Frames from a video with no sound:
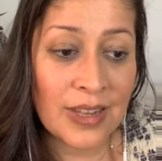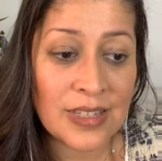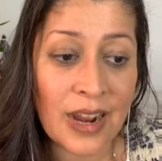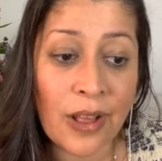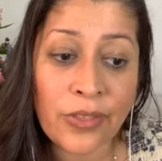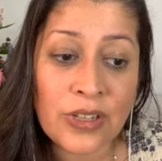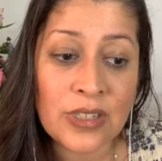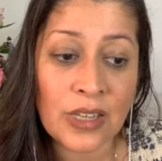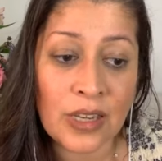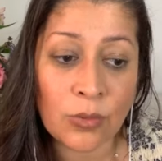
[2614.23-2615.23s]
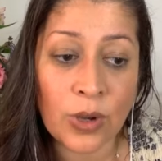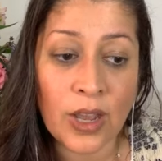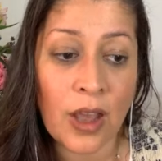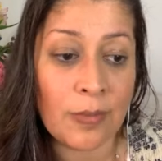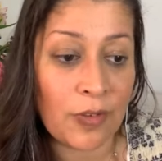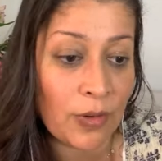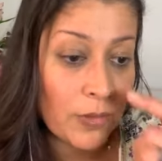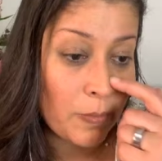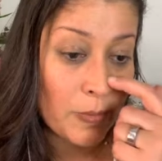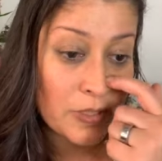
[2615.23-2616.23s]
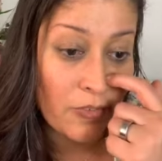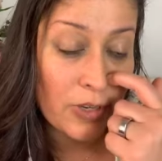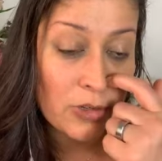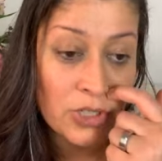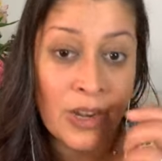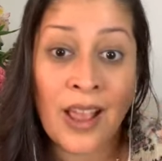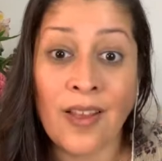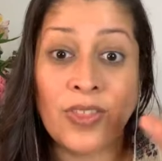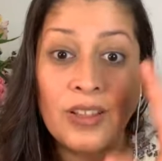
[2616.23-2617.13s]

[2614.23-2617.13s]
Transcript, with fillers: Is it healthy to eat wakame from the Pacific Ocean?